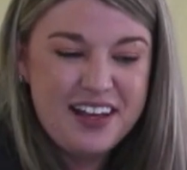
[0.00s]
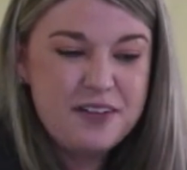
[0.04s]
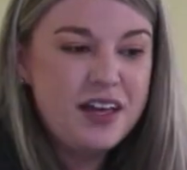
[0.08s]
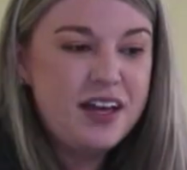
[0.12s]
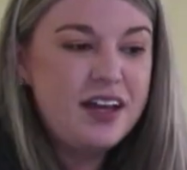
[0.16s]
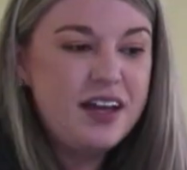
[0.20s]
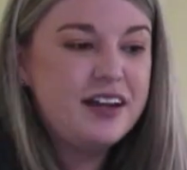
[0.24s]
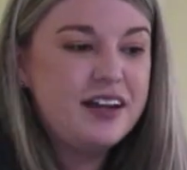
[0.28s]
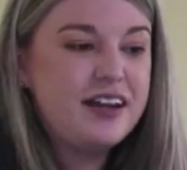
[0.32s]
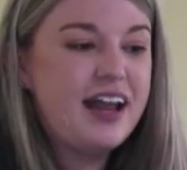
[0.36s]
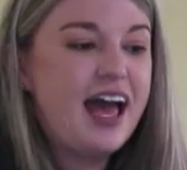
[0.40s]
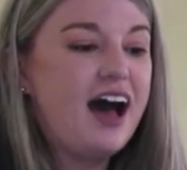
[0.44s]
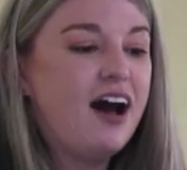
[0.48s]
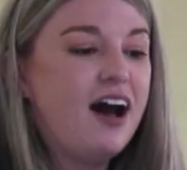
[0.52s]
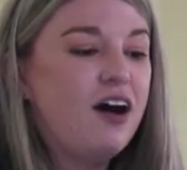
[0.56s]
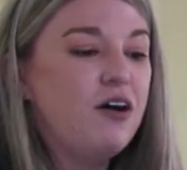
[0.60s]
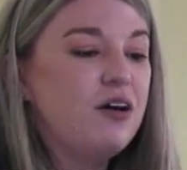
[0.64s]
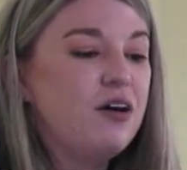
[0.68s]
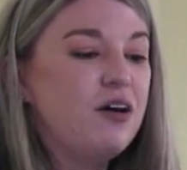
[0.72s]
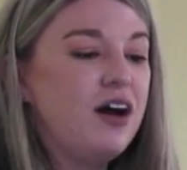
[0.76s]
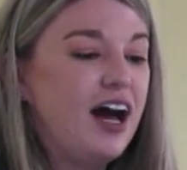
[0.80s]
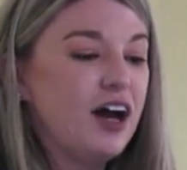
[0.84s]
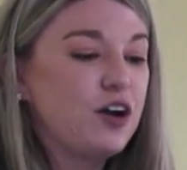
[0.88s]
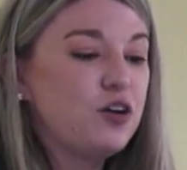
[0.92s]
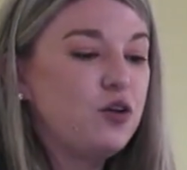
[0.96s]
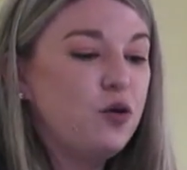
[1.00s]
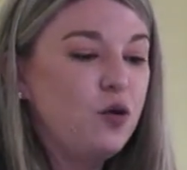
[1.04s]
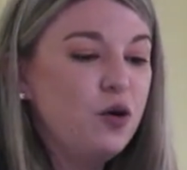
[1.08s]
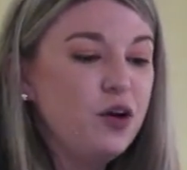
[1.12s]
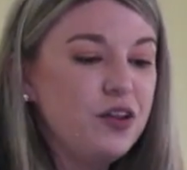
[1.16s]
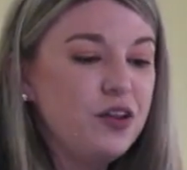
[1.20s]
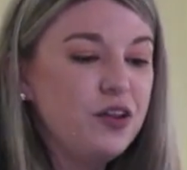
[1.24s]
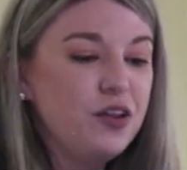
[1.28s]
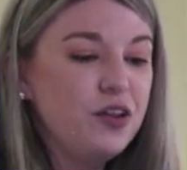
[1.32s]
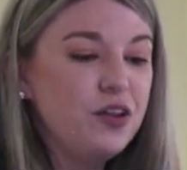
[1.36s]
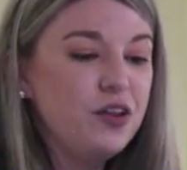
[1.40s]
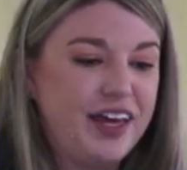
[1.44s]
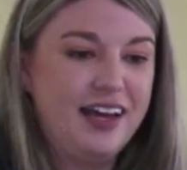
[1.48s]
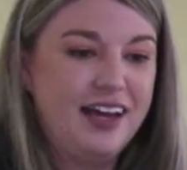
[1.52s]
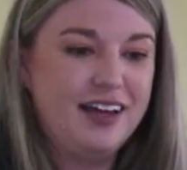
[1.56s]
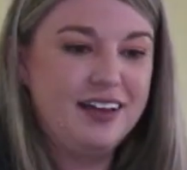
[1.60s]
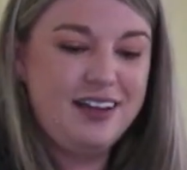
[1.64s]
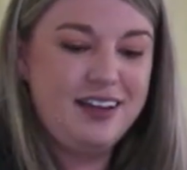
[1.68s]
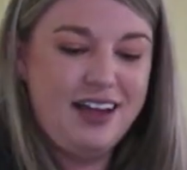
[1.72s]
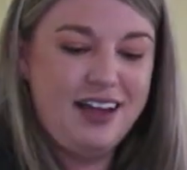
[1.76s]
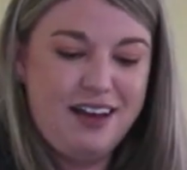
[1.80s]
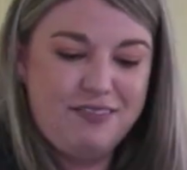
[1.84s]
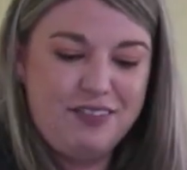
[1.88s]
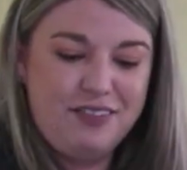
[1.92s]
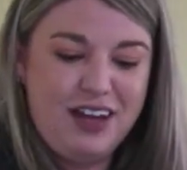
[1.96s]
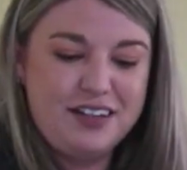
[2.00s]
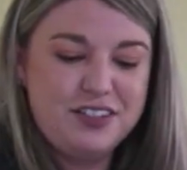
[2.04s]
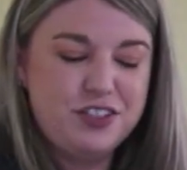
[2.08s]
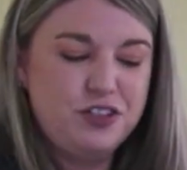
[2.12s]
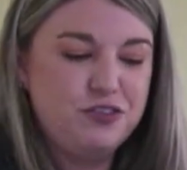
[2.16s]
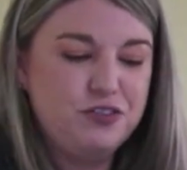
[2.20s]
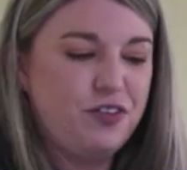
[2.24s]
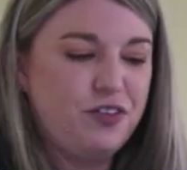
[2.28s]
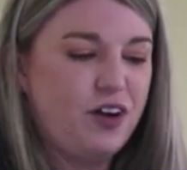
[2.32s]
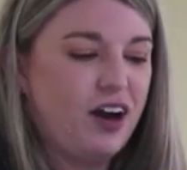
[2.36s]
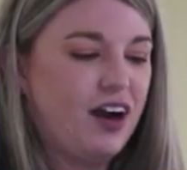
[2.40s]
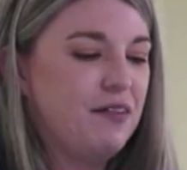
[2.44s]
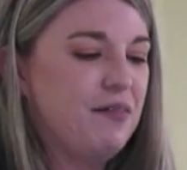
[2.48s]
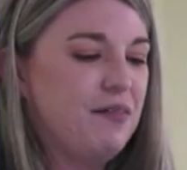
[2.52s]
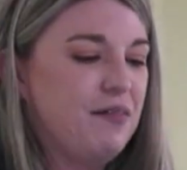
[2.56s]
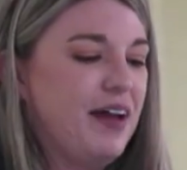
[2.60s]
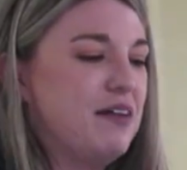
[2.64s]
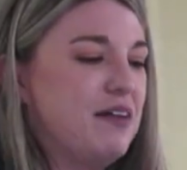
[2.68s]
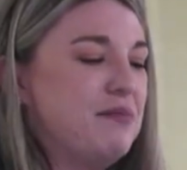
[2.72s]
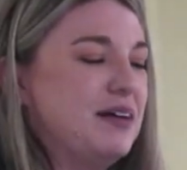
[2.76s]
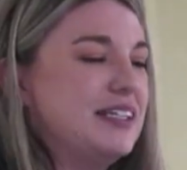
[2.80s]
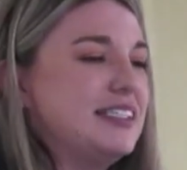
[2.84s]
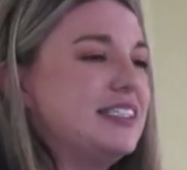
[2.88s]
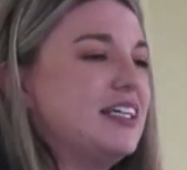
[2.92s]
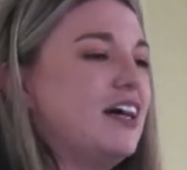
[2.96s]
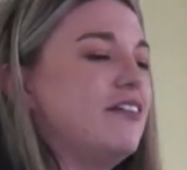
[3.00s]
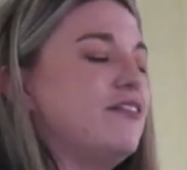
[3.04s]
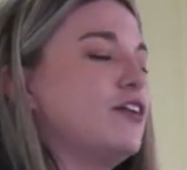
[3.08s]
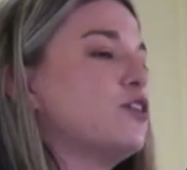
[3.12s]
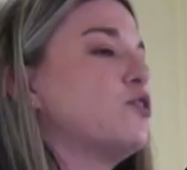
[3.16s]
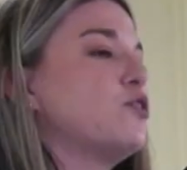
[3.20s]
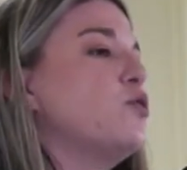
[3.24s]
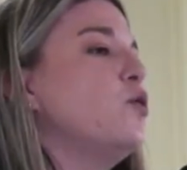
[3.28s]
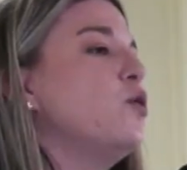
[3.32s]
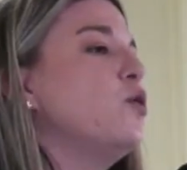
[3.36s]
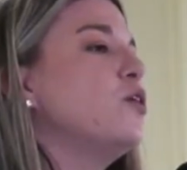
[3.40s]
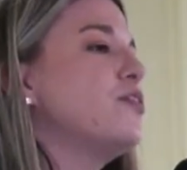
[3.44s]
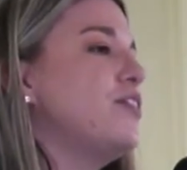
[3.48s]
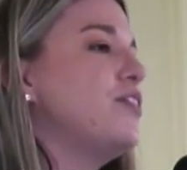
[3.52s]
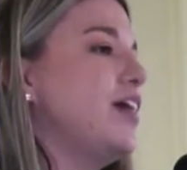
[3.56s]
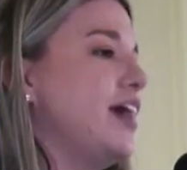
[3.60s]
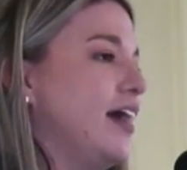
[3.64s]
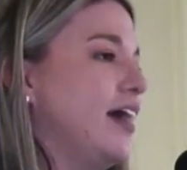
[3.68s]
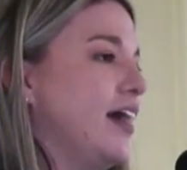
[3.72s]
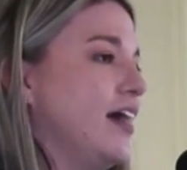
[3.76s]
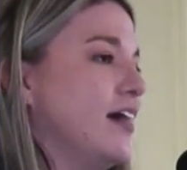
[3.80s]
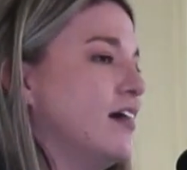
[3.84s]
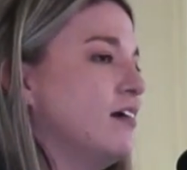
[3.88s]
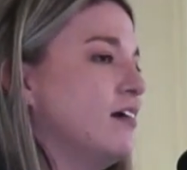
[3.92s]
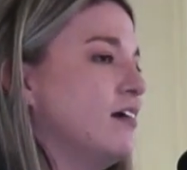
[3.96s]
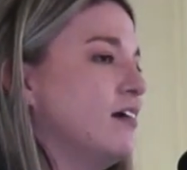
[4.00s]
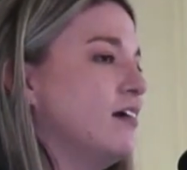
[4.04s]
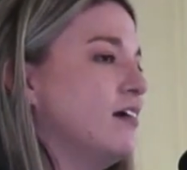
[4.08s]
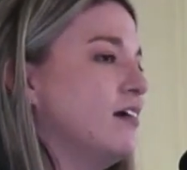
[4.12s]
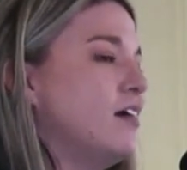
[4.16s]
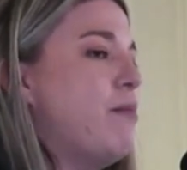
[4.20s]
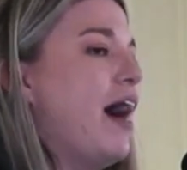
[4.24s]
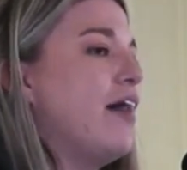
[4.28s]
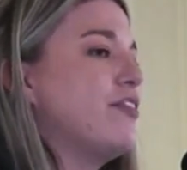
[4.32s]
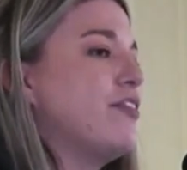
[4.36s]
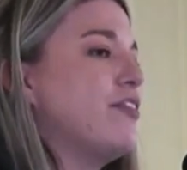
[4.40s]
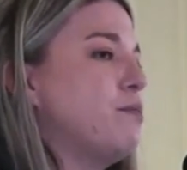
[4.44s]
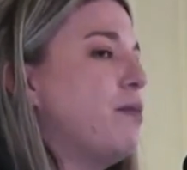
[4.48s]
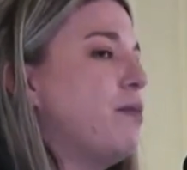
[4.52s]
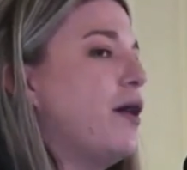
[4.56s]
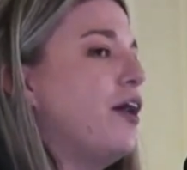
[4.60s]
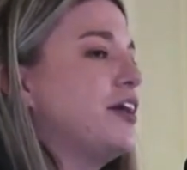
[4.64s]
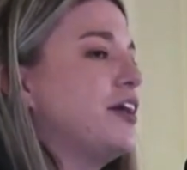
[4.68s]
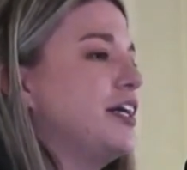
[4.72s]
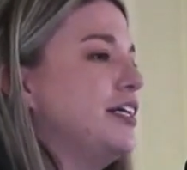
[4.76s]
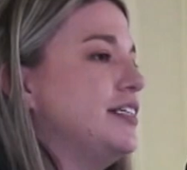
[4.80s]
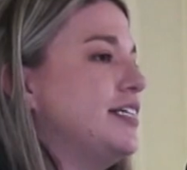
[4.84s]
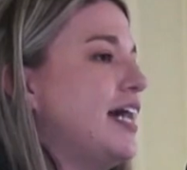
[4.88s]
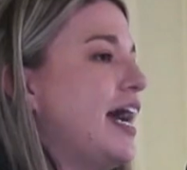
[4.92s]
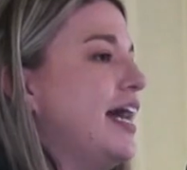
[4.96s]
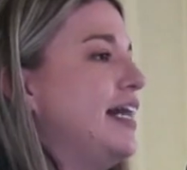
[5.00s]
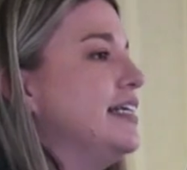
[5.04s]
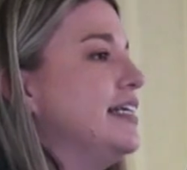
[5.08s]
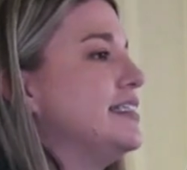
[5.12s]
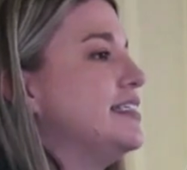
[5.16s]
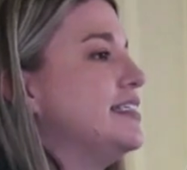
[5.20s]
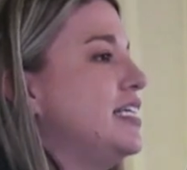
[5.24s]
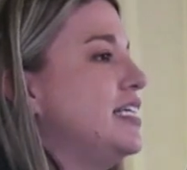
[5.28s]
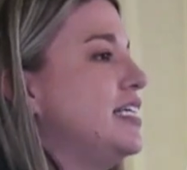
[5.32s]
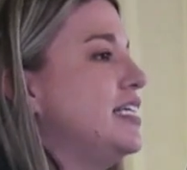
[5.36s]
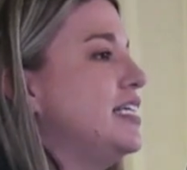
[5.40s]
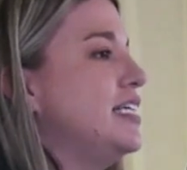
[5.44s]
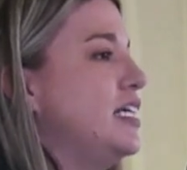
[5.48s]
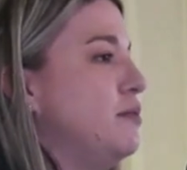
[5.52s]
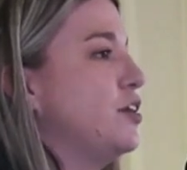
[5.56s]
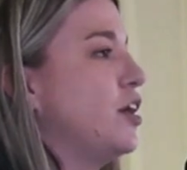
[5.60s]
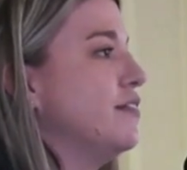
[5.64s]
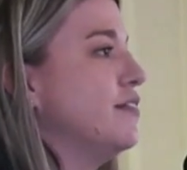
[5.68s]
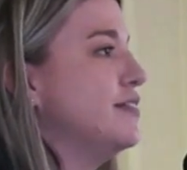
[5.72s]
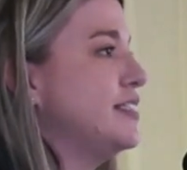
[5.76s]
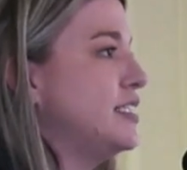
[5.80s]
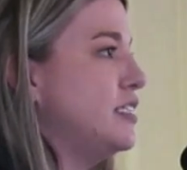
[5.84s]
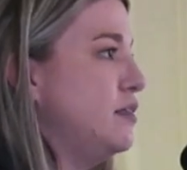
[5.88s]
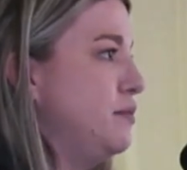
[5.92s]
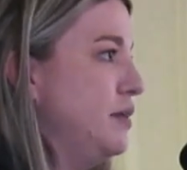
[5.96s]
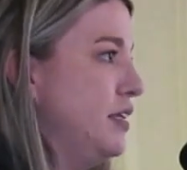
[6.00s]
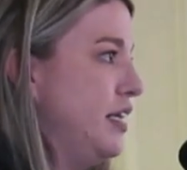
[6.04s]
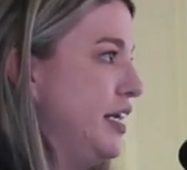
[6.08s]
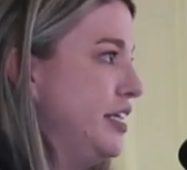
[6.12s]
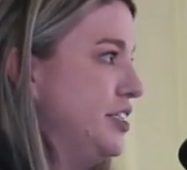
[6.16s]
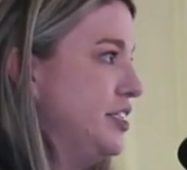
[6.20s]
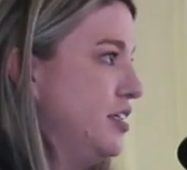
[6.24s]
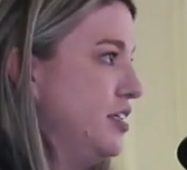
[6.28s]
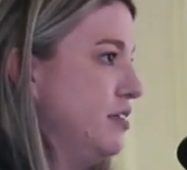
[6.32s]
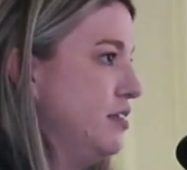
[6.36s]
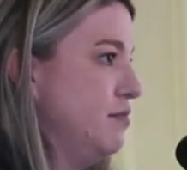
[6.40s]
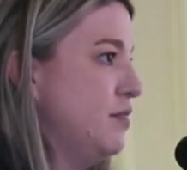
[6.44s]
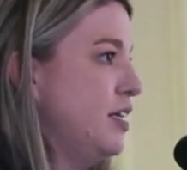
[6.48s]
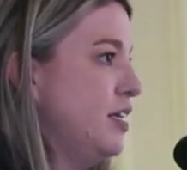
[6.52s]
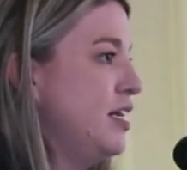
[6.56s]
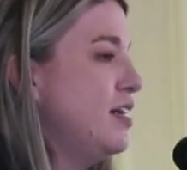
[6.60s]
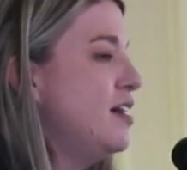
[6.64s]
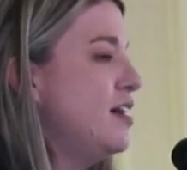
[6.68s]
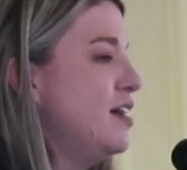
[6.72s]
Now, a cool thing, I've got too far ahead of myself, a cool thing about the percutaneous tibial nerve stimulation,